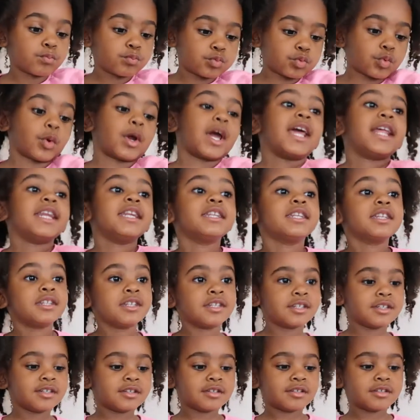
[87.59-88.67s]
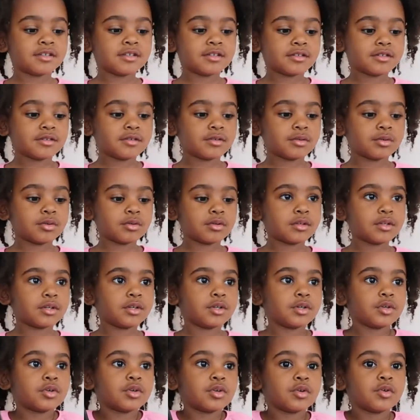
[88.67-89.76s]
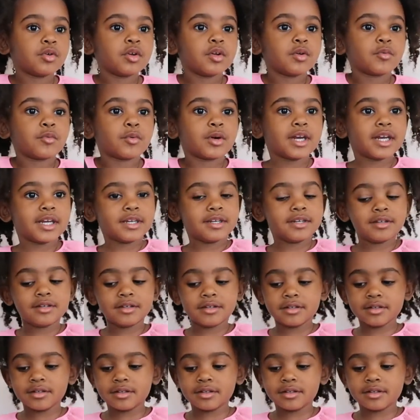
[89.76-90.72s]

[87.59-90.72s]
Red. Bread or red? Red. Or